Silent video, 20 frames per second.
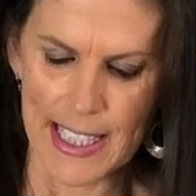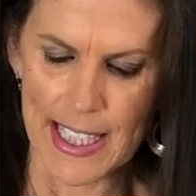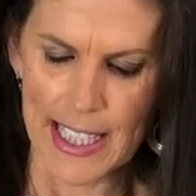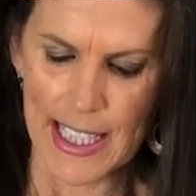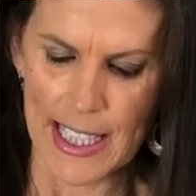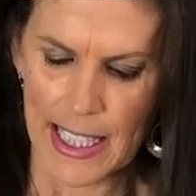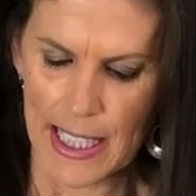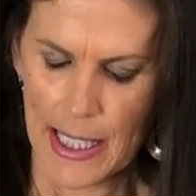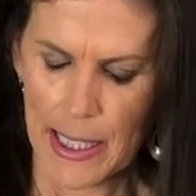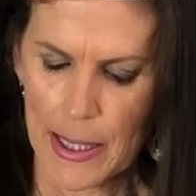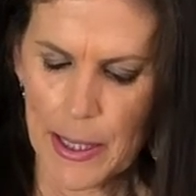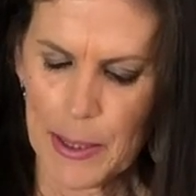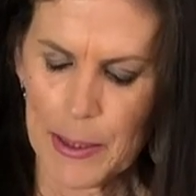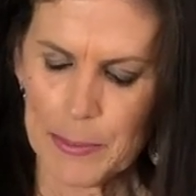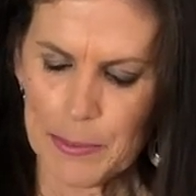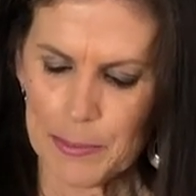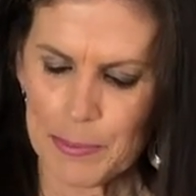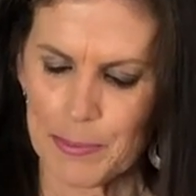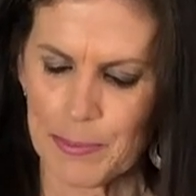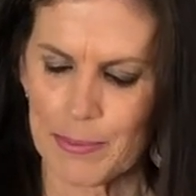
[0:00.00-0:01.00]
the
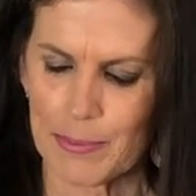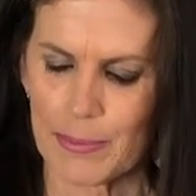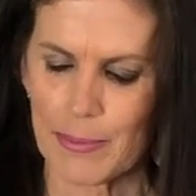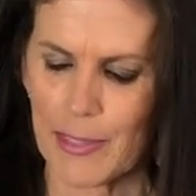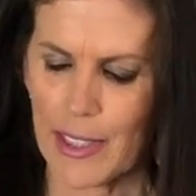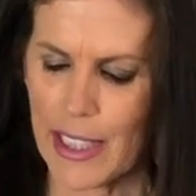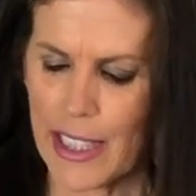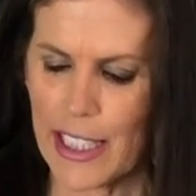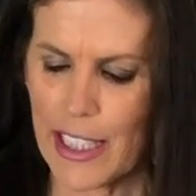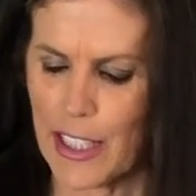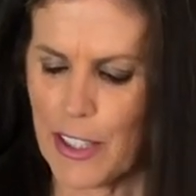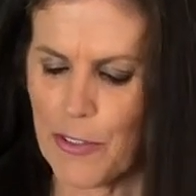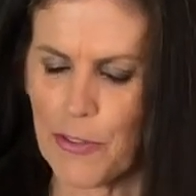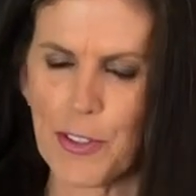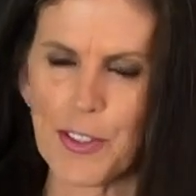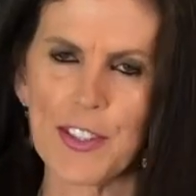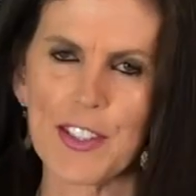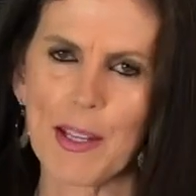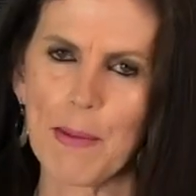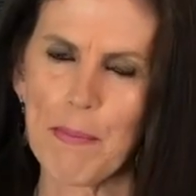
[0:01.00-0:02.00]
need
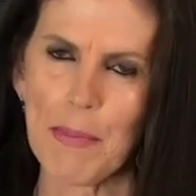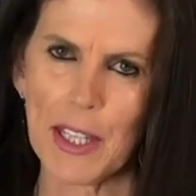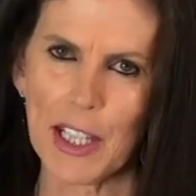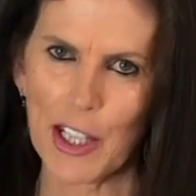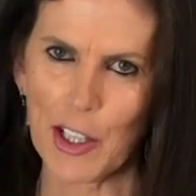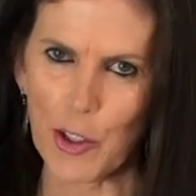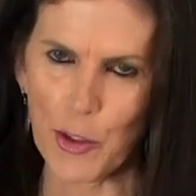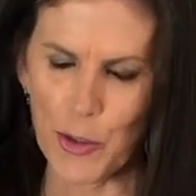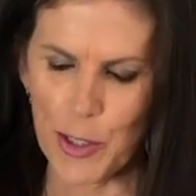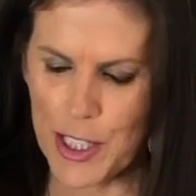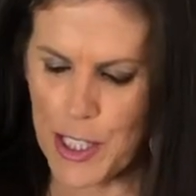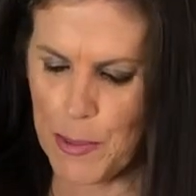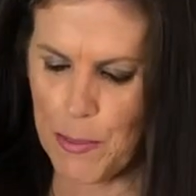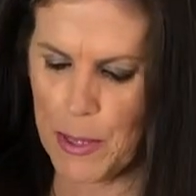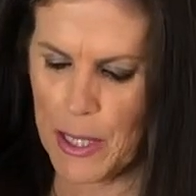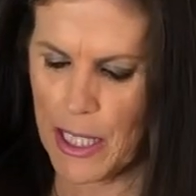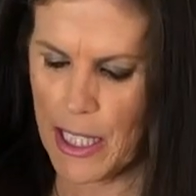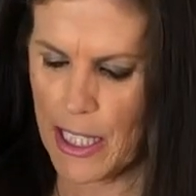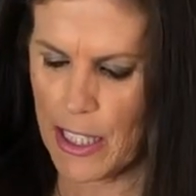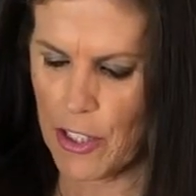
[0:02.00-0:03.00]
for something
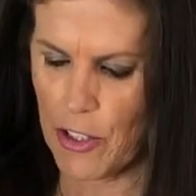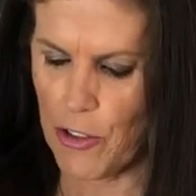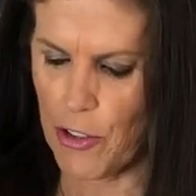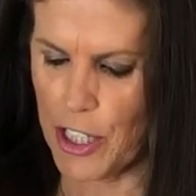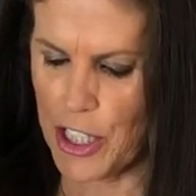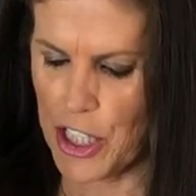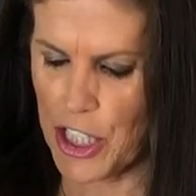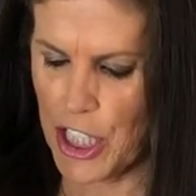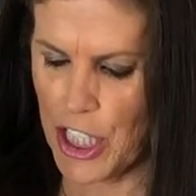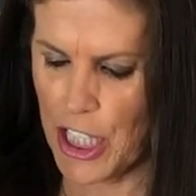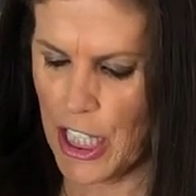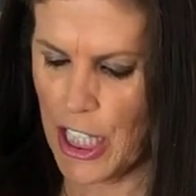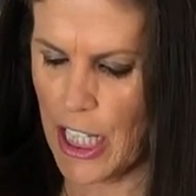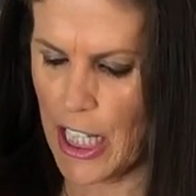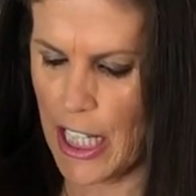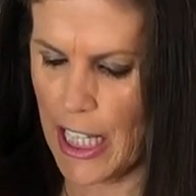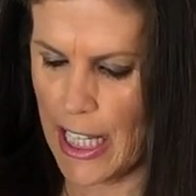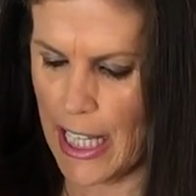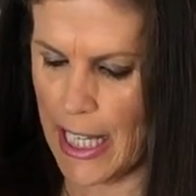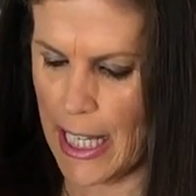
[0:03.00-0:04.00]
crispy and crunchy
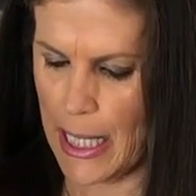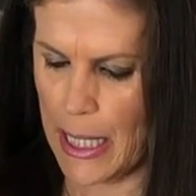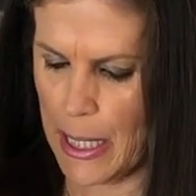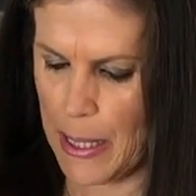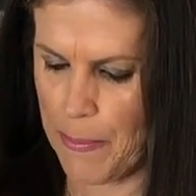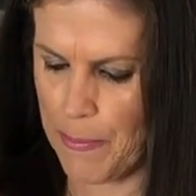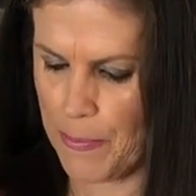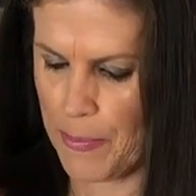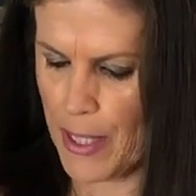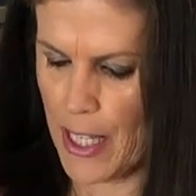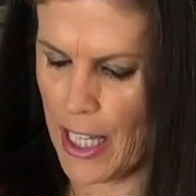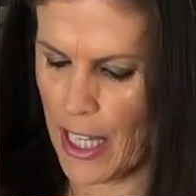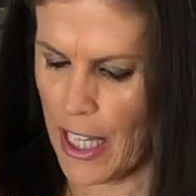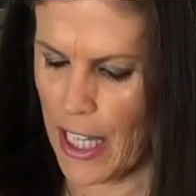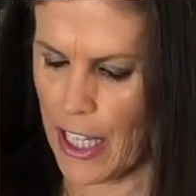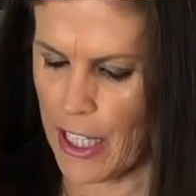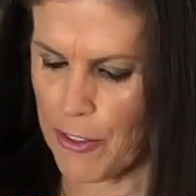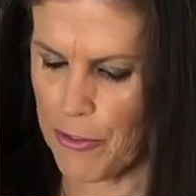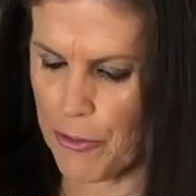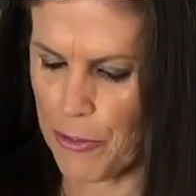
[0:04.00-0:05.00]

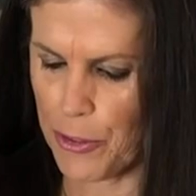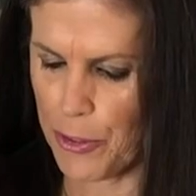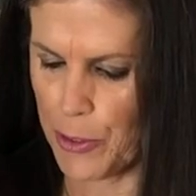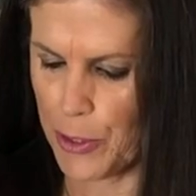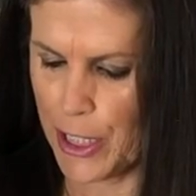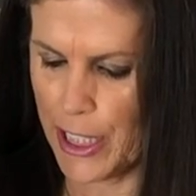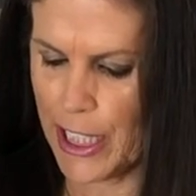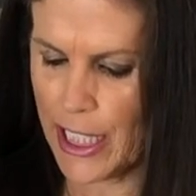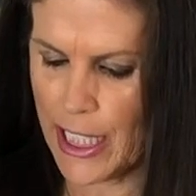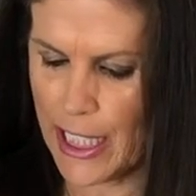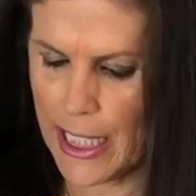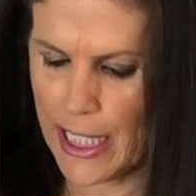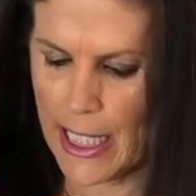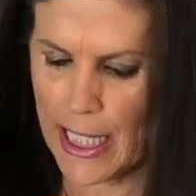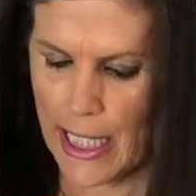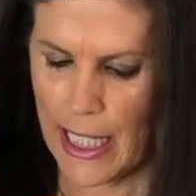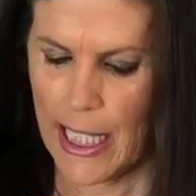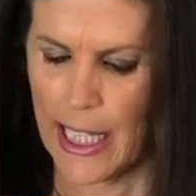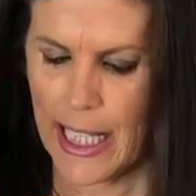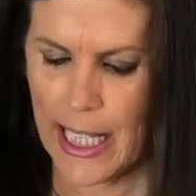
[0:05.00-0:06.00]
and fruity.
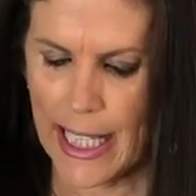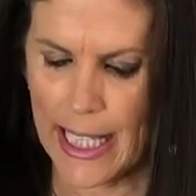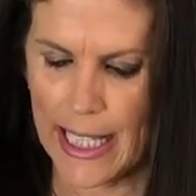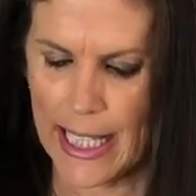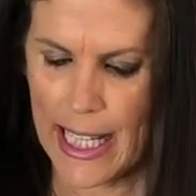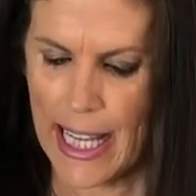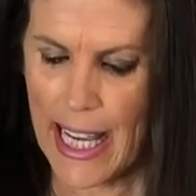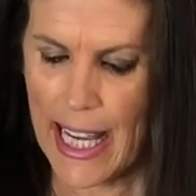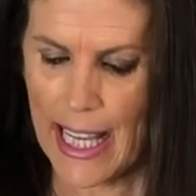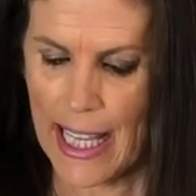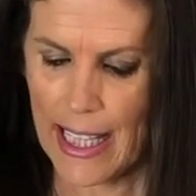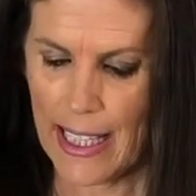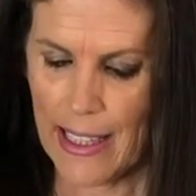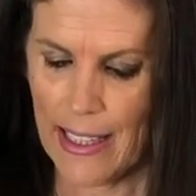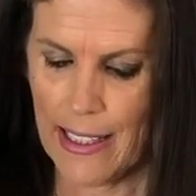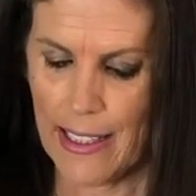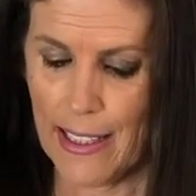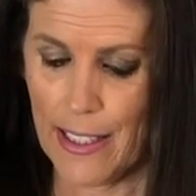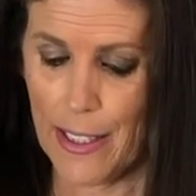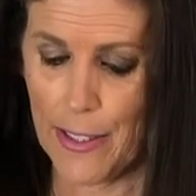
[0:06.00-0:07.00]
And I
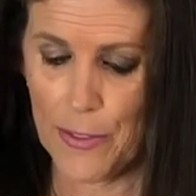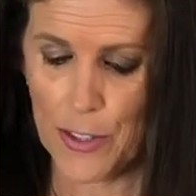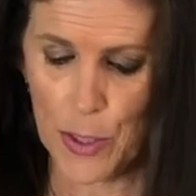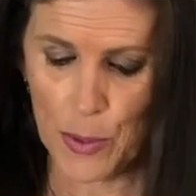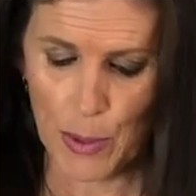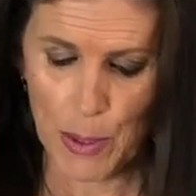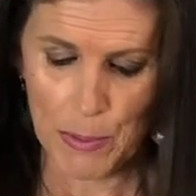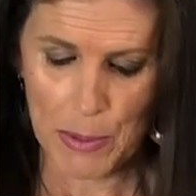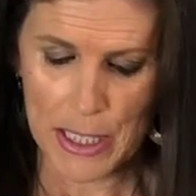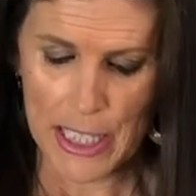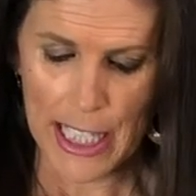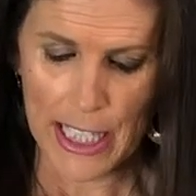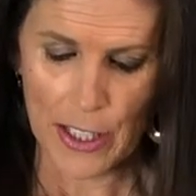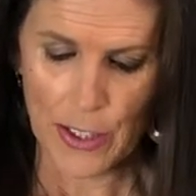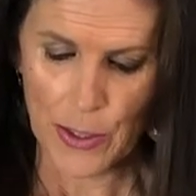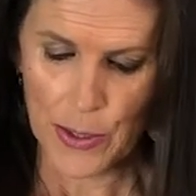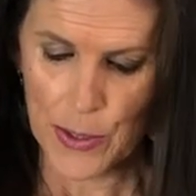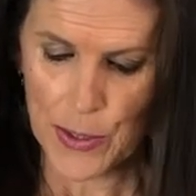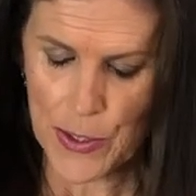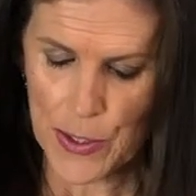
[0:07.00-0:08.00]
love sweet
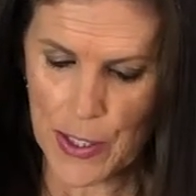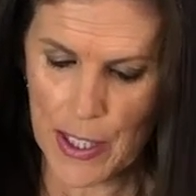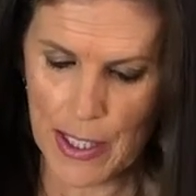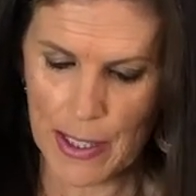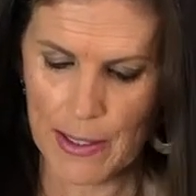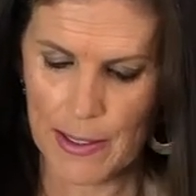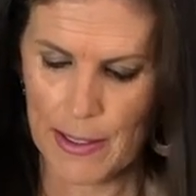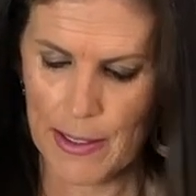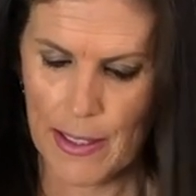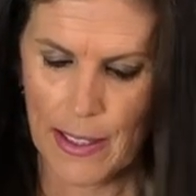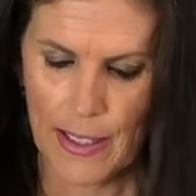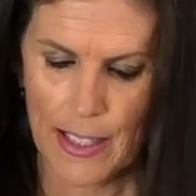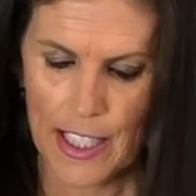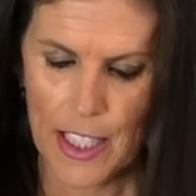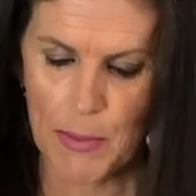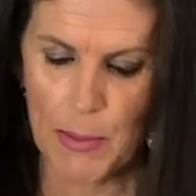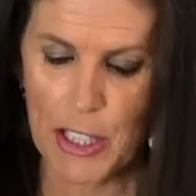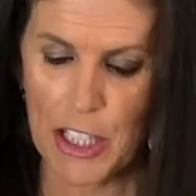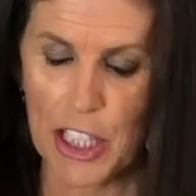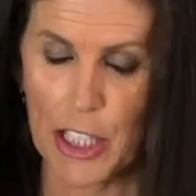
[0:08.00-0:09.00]
potatoes,
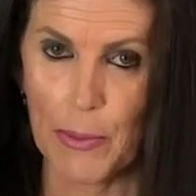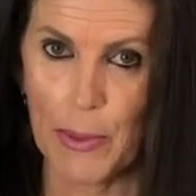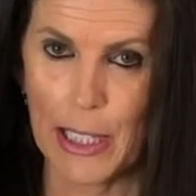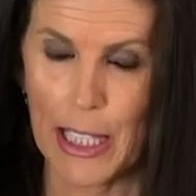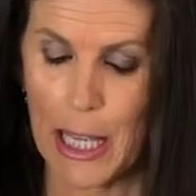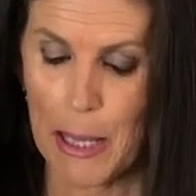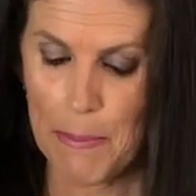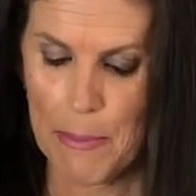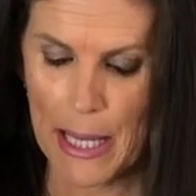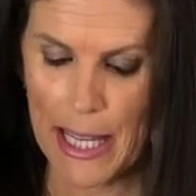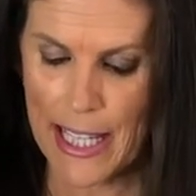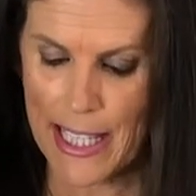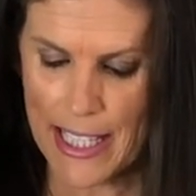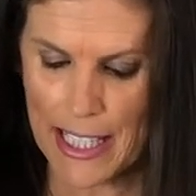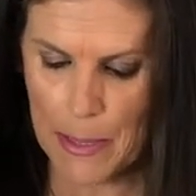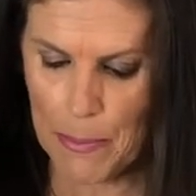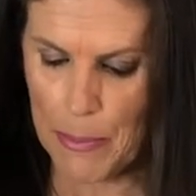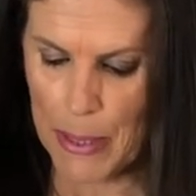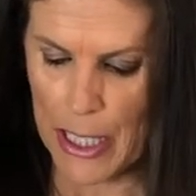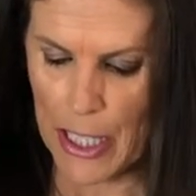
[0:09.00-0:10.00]
especially when they're
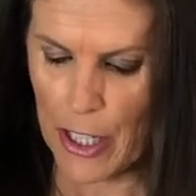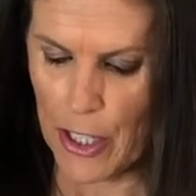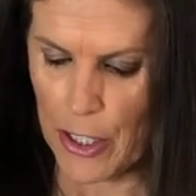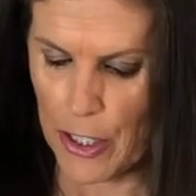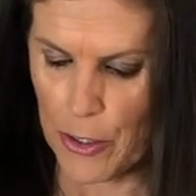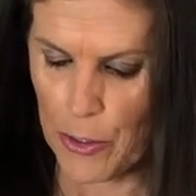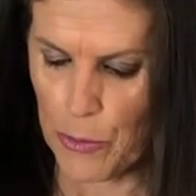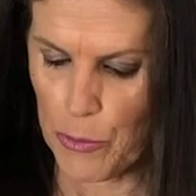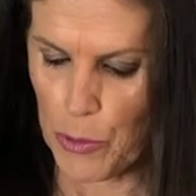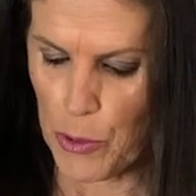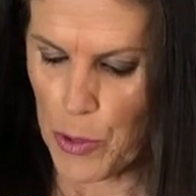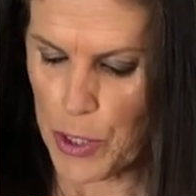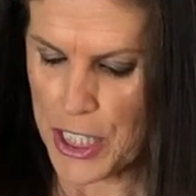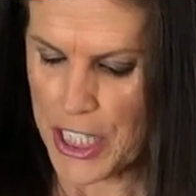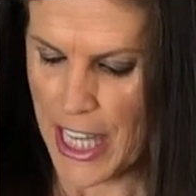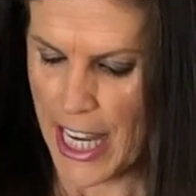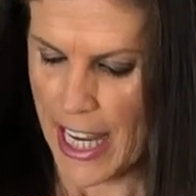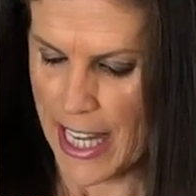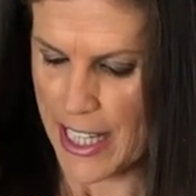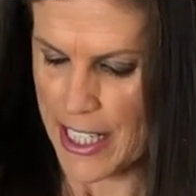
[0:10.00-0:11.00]
baked, but on a raw
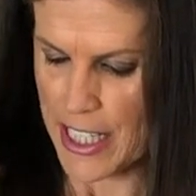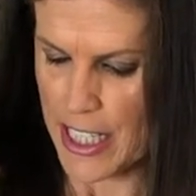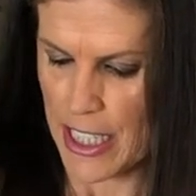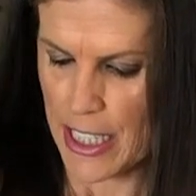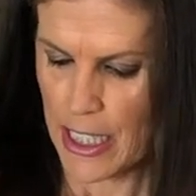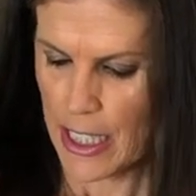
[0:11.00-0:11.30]
diet,